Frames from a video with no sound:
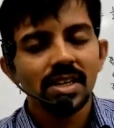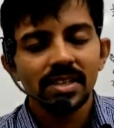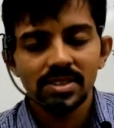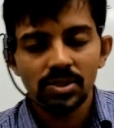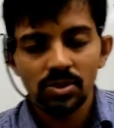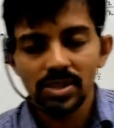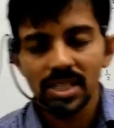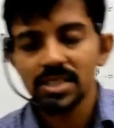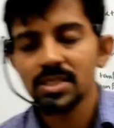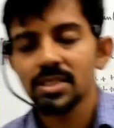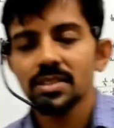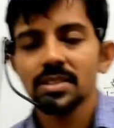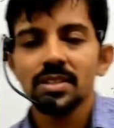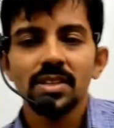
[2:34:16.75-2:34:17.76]
so that
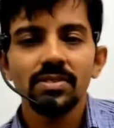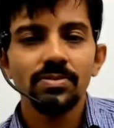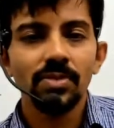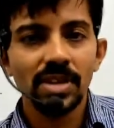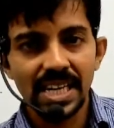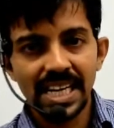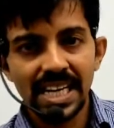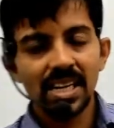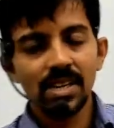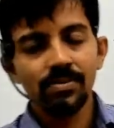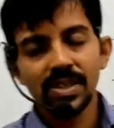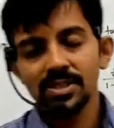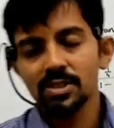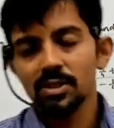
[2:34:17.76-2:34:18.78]
for ready
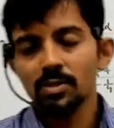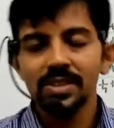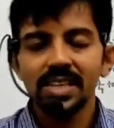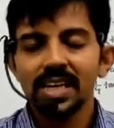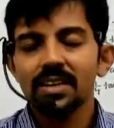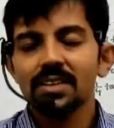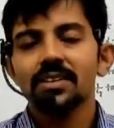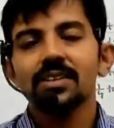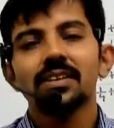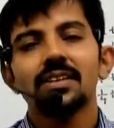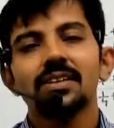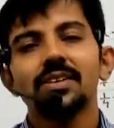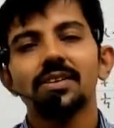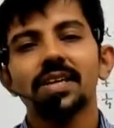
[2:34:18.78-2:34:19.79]
reference to be there,
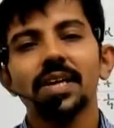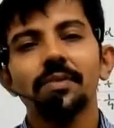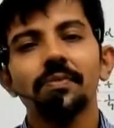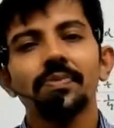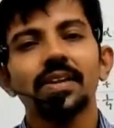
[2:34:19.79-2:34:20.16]
okay?